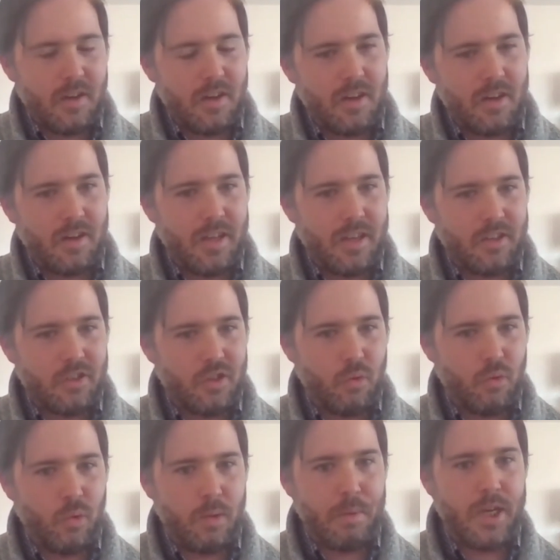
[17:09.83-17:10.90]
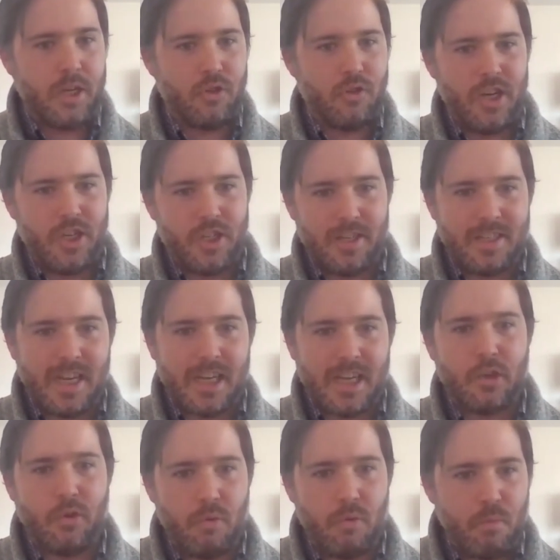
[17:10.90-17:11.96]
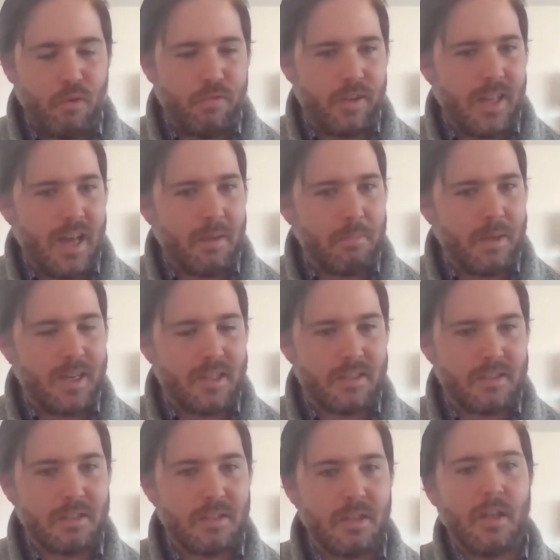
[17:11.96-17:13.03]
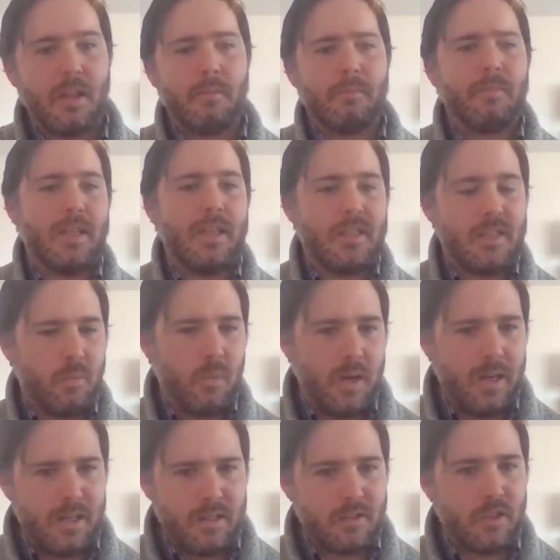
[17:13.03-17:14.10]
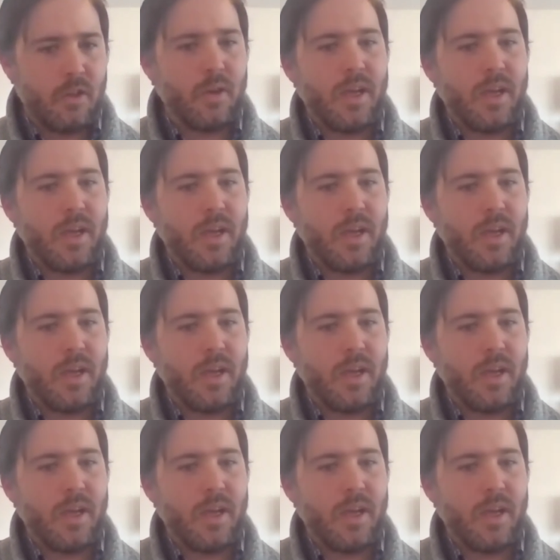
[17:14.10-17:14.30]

and so repatriation is actually removing that, because in some ways,